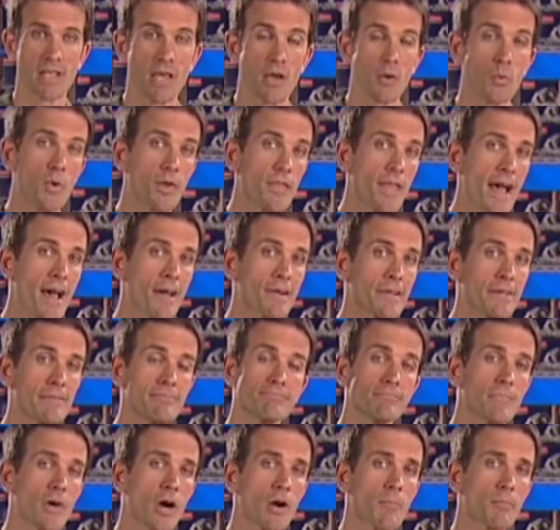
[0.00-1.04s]
Without it,
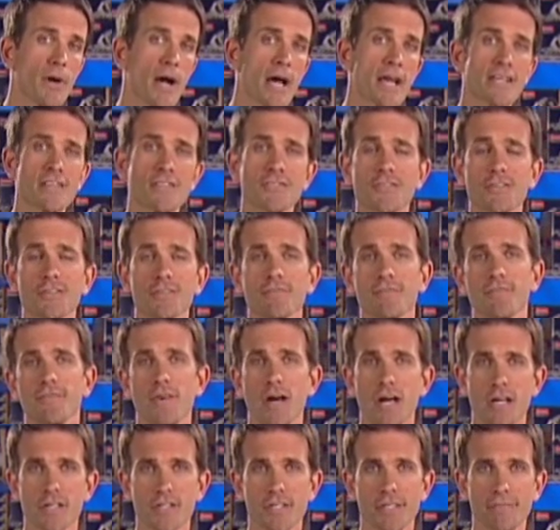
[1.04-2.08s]
our bodies couldn't
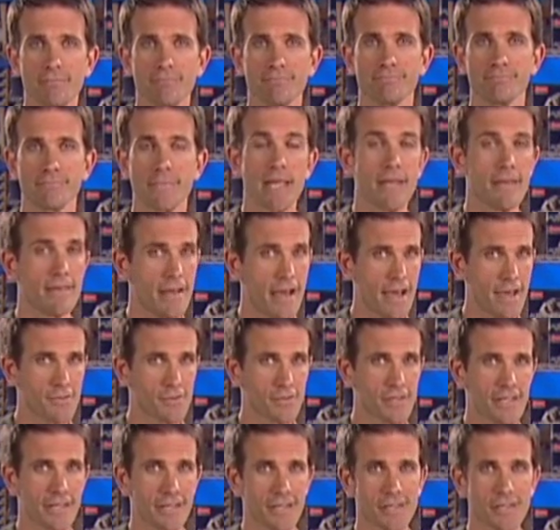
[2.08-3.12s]
function, and neither
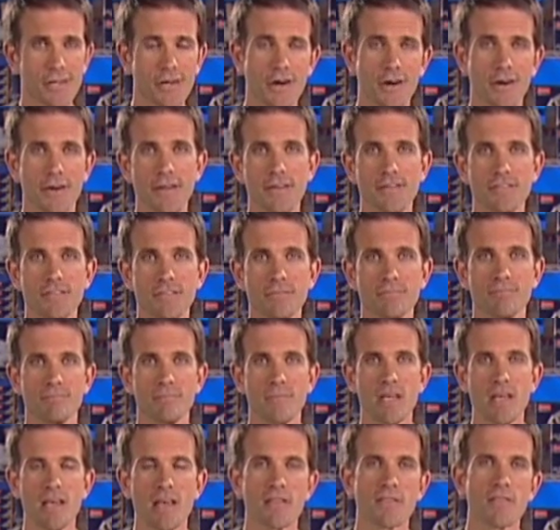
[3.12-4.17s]
can a car engine.
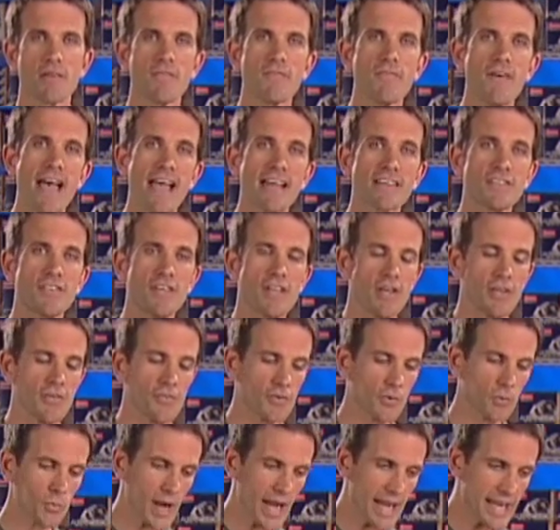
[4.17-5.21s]
The fact is,
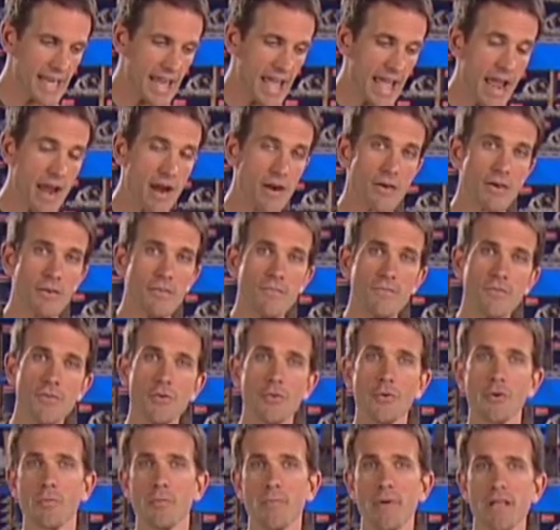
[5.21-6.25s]
the right air and
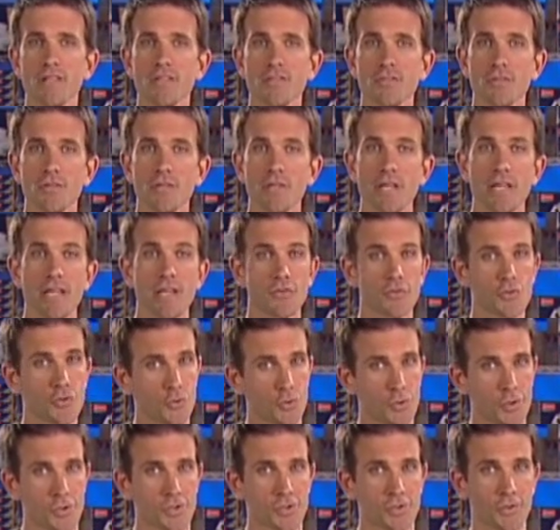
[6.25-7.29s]
fuel mixture is
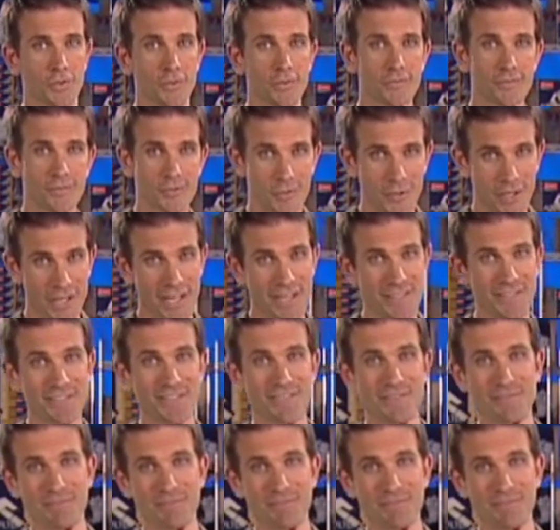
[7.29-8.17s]
crucial to an engine's